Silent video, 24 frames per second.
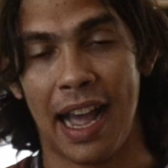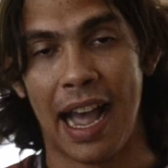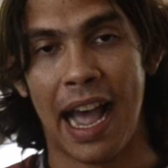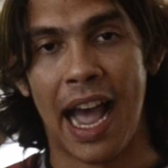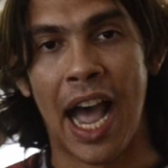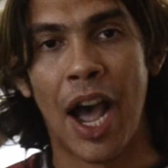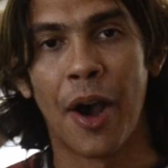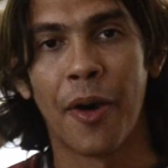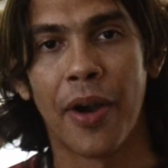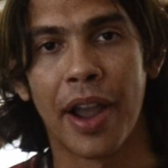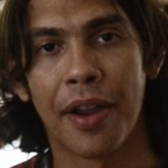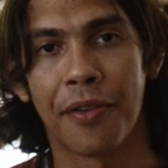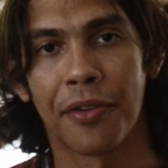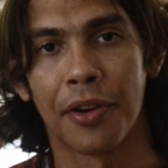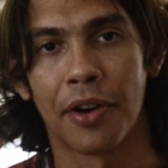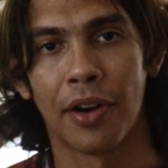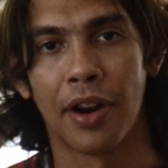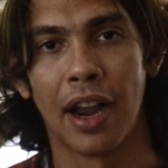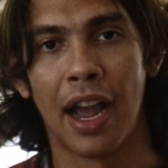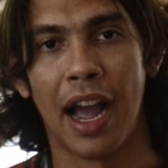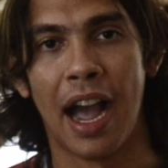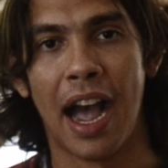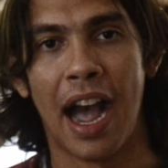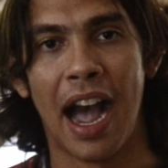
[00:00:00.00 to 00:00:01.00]

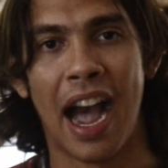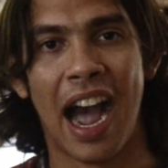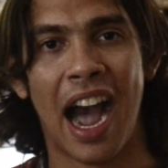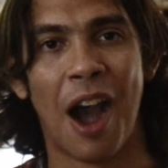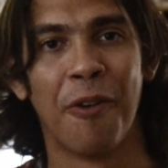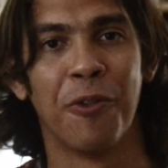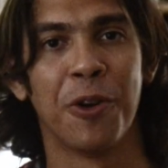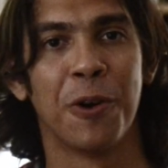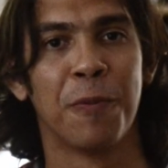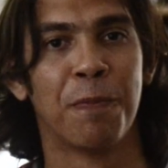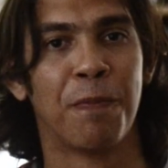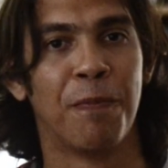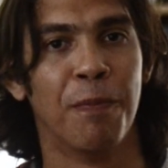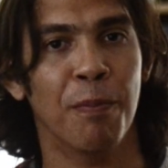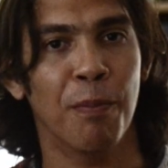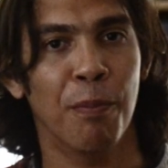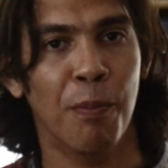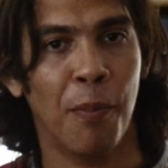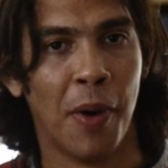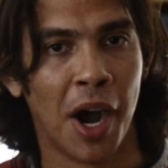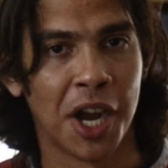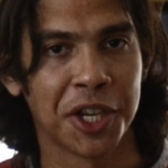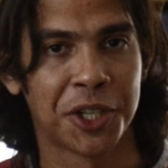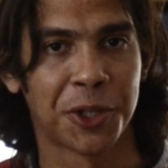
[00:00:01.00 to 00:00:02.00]
However, I would
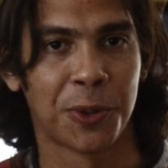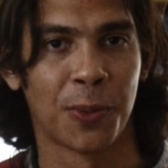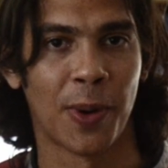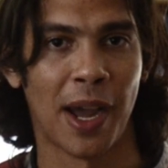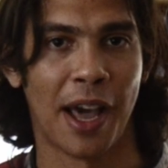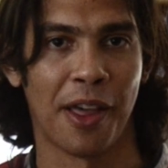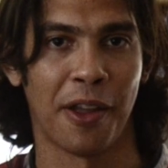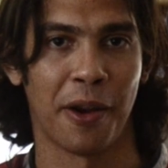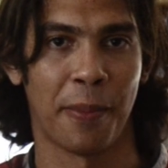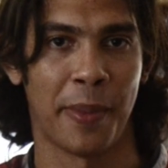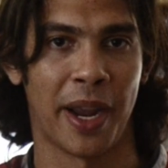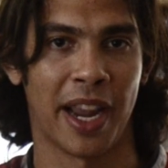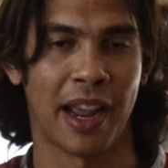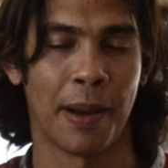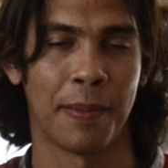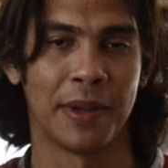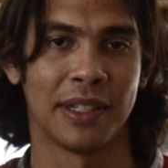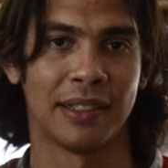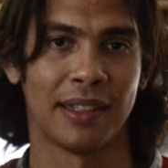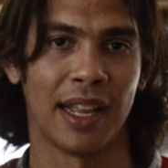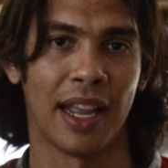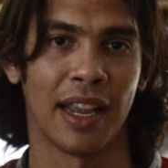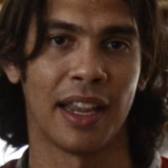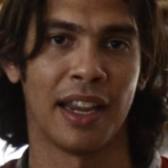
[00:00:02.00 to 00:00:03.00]
much rather make a
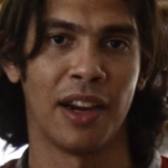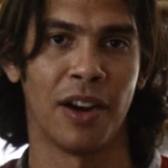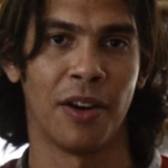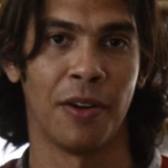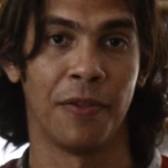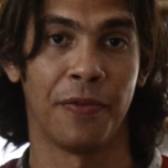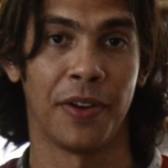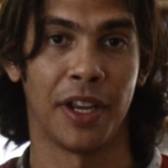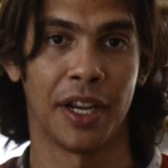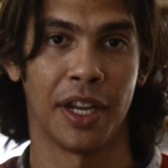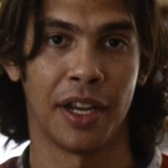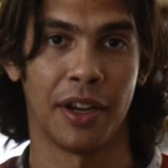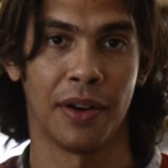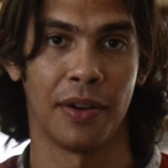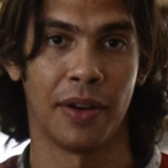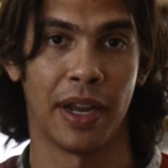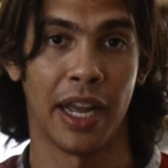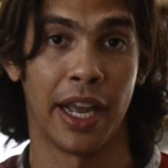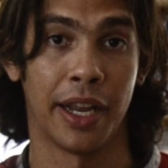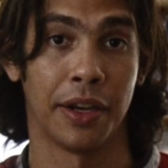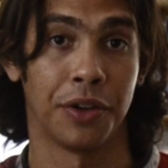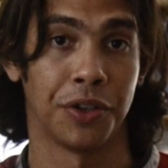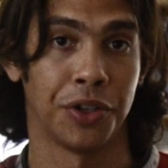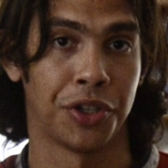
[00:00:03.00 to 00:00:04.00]
mistake here on video
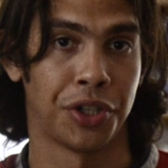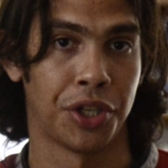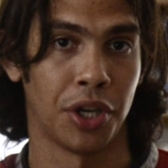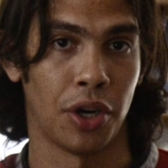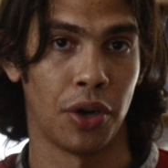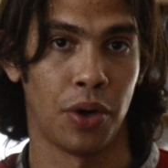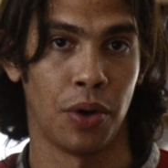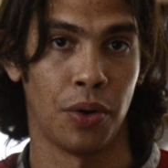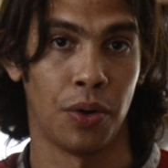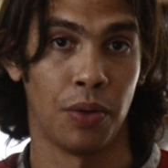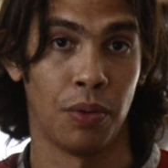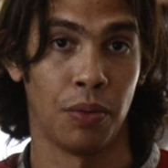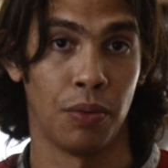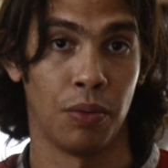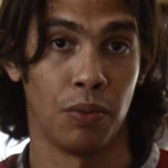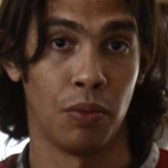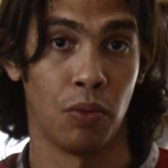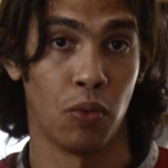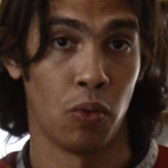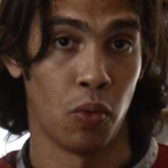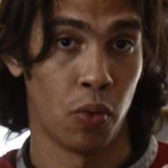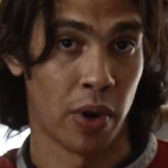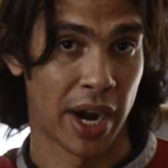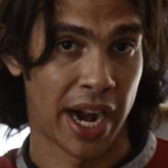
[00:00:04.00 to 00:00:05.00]
and show
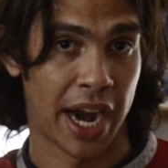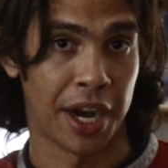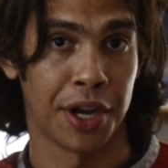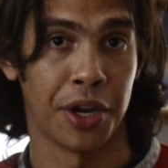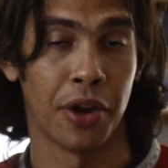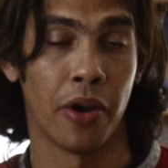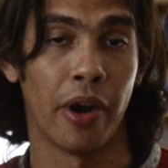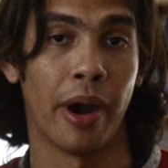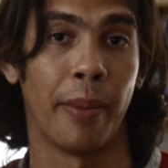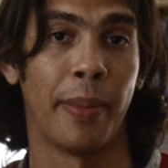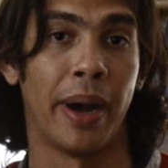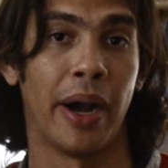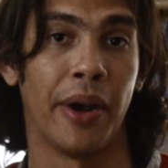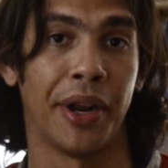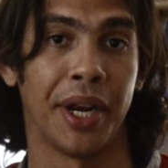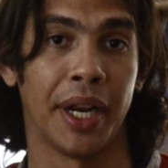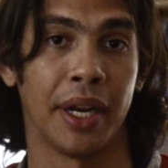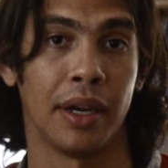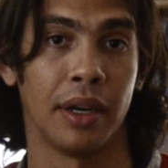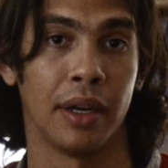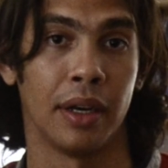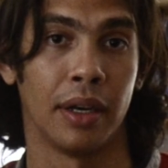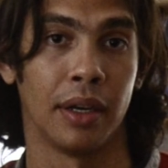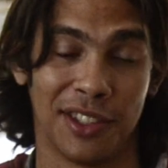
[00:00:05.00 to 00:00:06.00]
what I know about
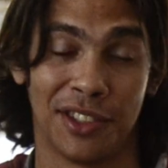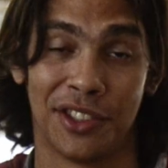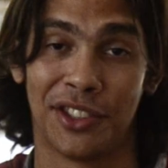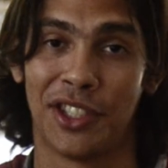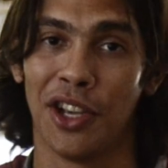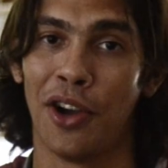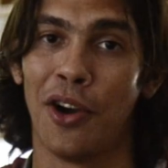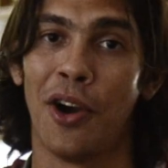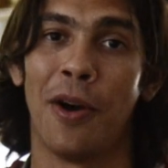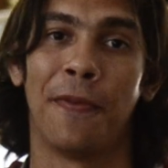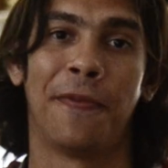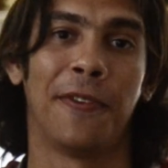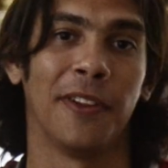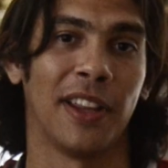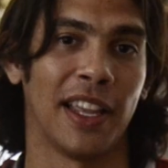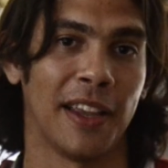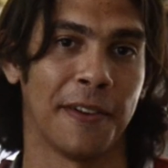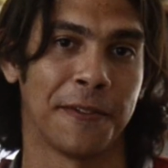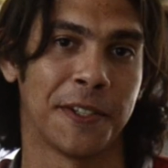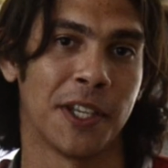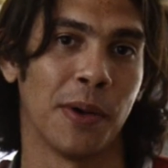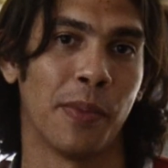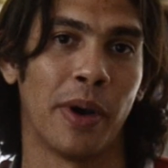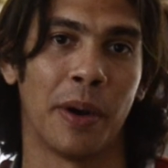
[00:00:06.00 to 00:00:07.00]
it, so hopefully
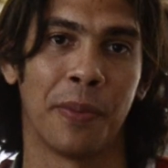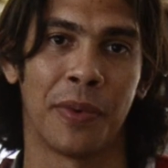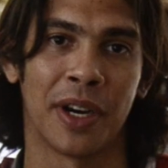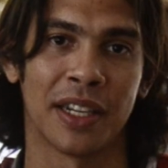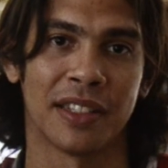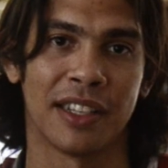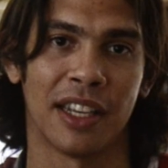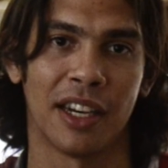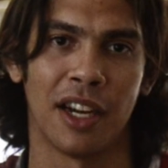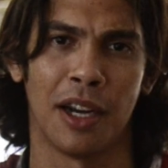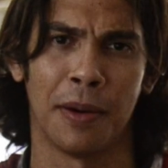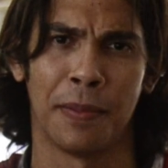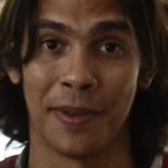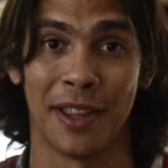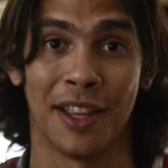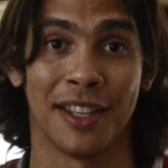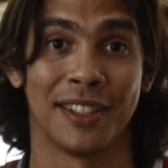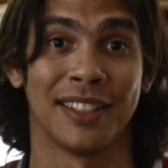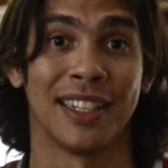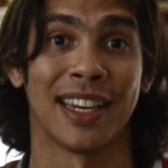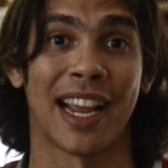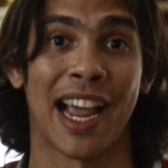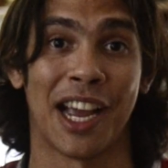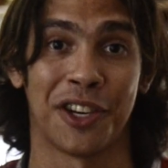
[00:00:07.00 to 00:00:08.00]
if someone brings it up, it
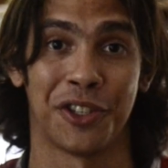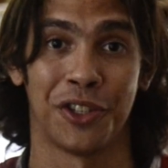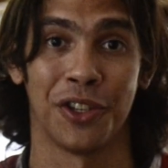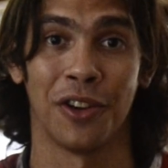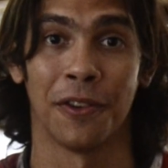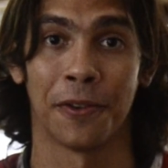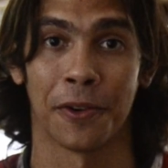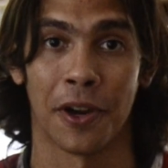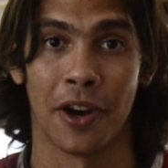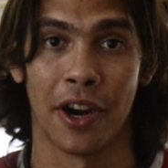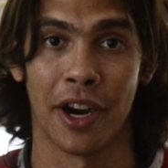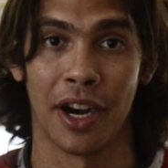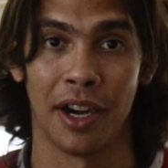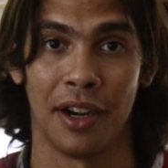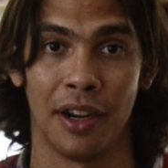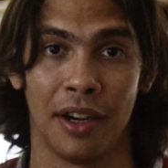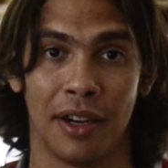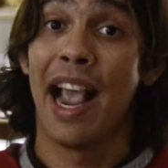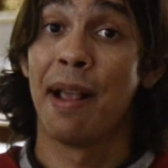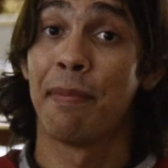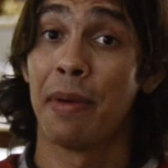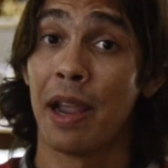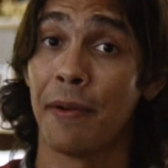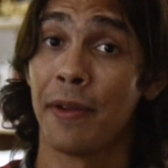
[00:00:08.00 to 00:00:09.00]
doesn't catch you off guard.
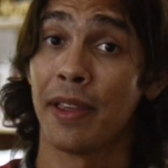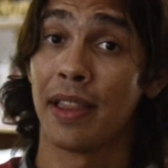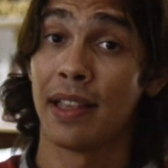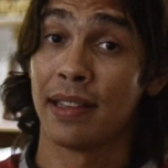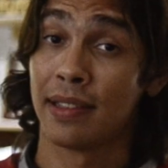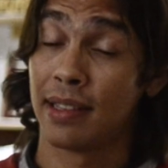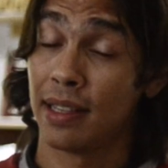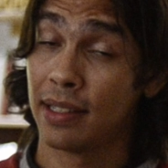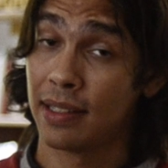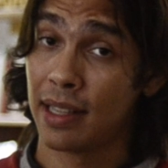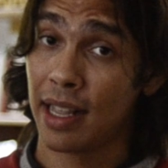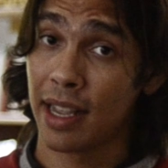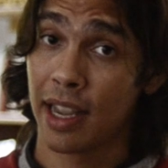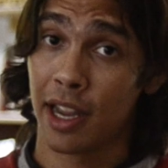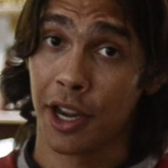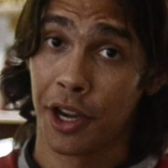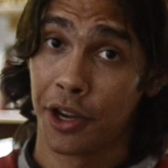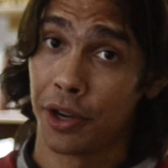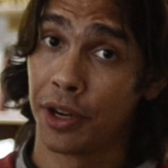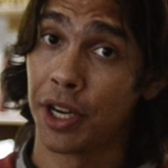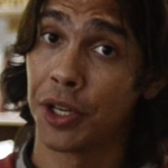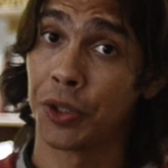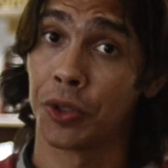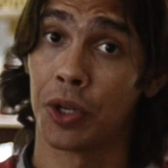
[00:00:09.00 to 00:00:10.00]
And maybe this is like a
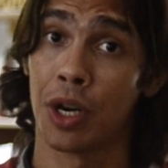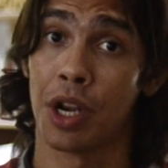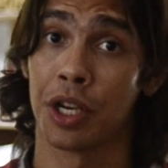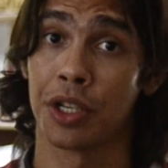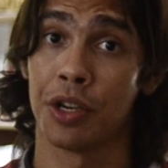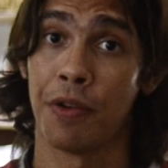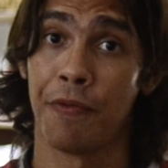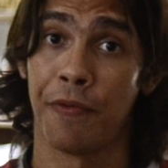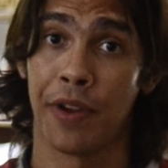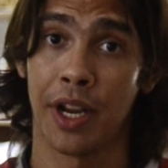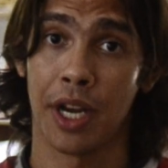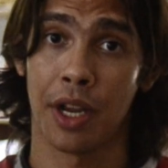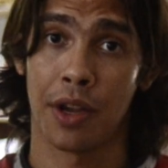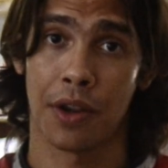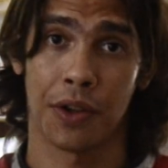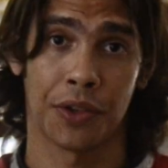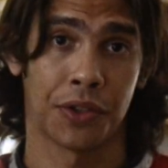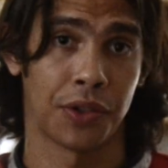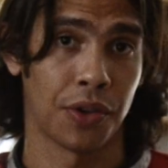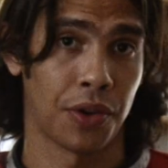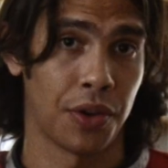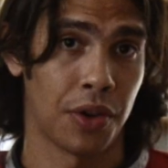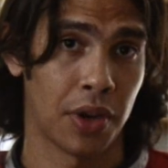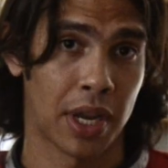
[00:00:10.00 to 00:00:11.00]
good introduction video,
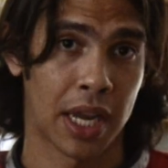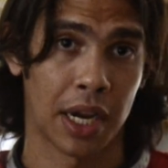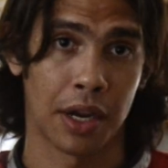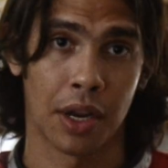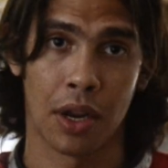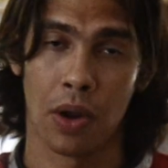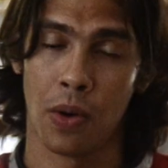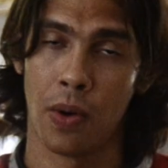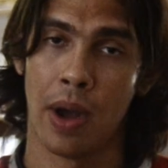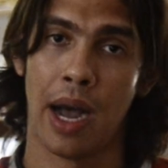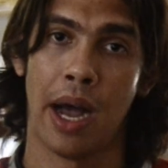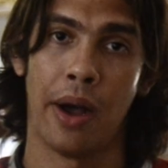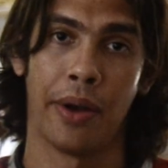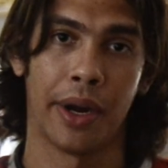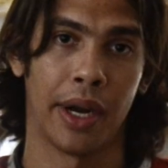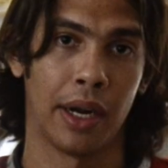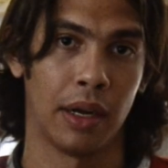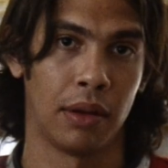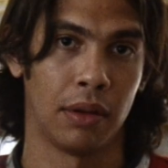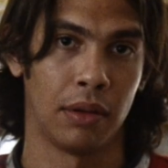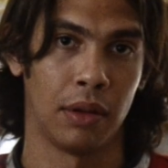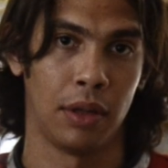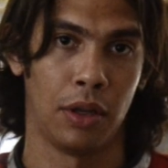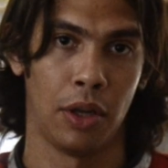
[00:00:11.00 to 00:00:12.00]
so you can go out
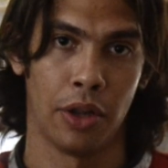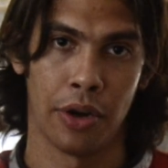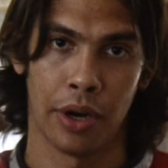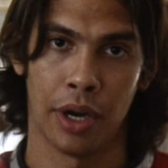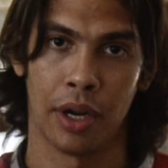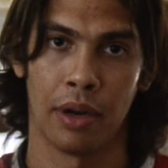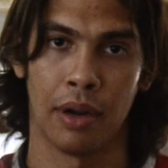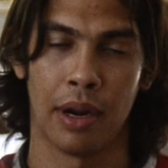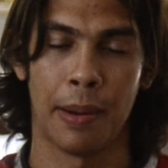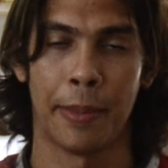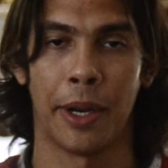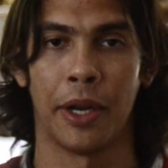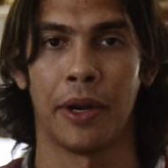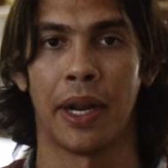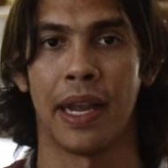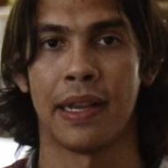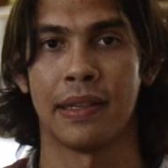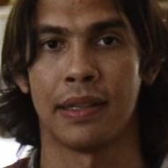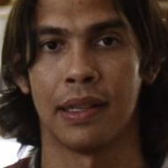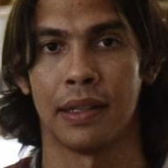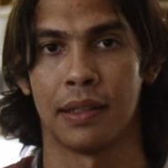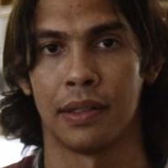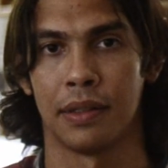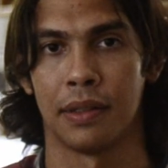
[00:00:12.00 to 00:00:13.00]
and learn about
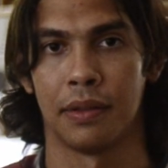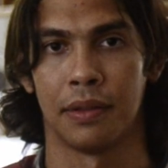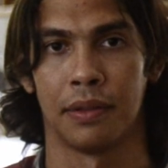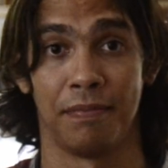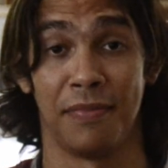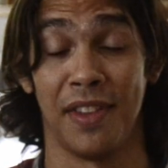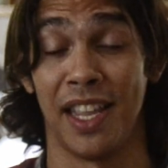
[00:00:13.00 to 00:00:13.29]
ACES.